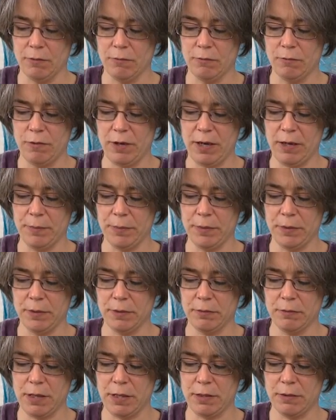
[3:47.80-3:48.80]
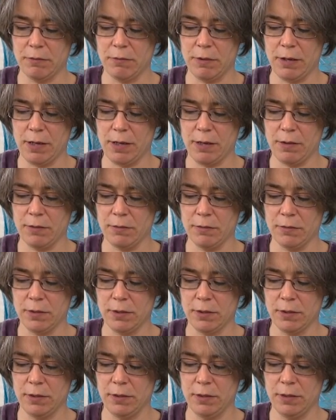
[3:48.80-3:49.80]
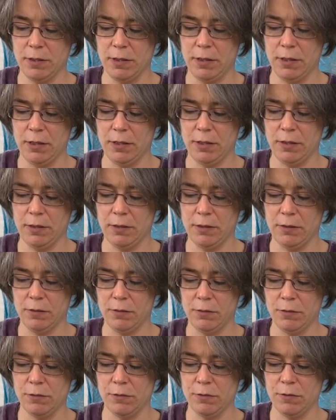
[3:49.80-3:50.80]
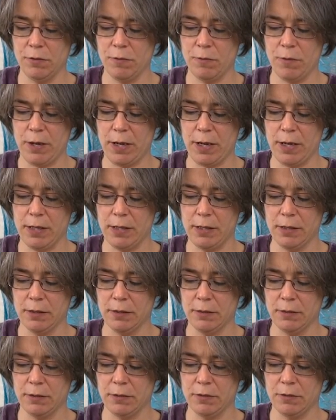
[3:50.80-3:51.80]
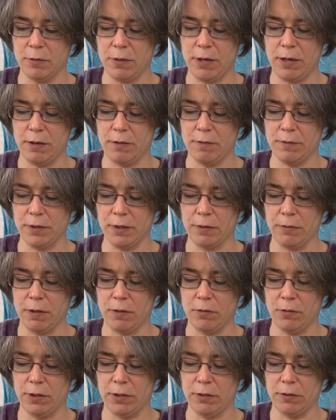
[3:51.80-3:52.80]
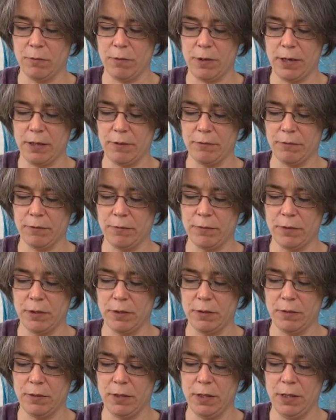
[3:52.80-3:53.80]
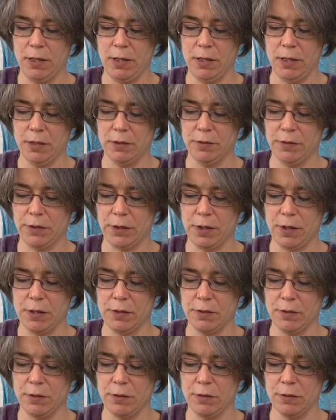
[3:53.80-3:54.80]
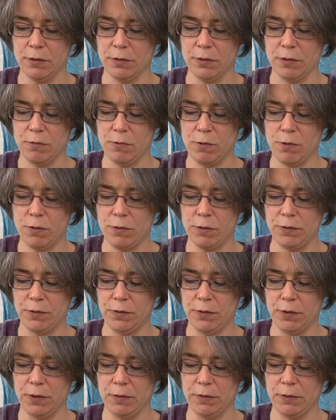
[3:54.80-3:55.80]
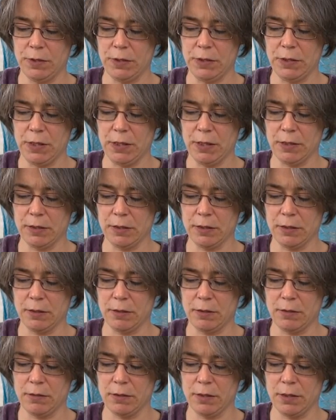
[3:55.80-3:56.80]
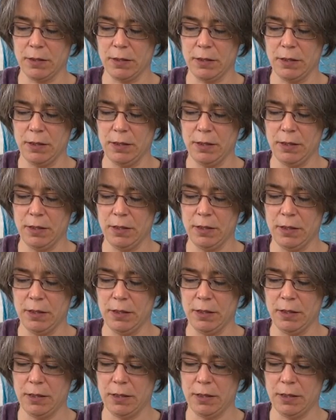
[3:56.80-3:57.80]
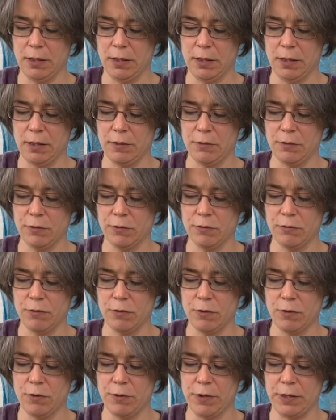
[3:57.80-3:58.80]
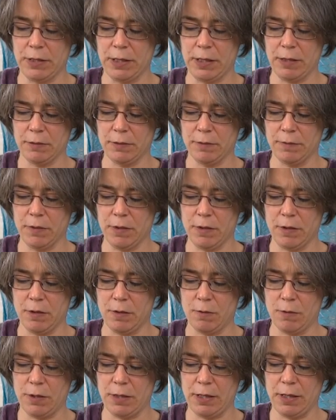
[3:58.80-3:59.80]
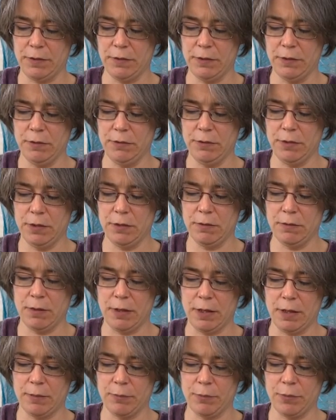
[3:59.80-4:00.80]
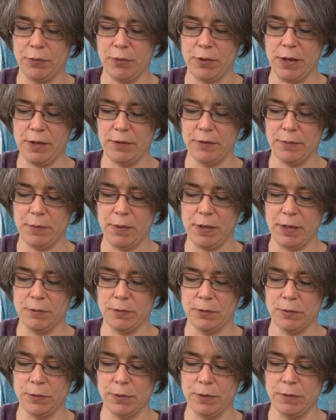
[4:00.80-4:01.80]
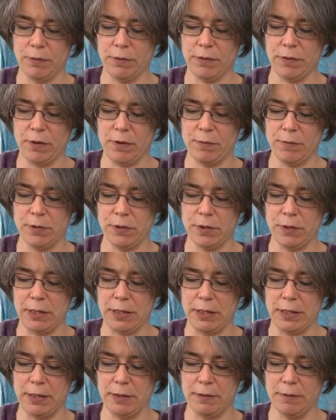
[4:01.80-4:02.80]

Wrap the thread around all the way to 12, so hold it away from you. Turn the hook towards you to 6 o'clock and draw it out of the hole. And as you do that, press backwards with your thumb as you clear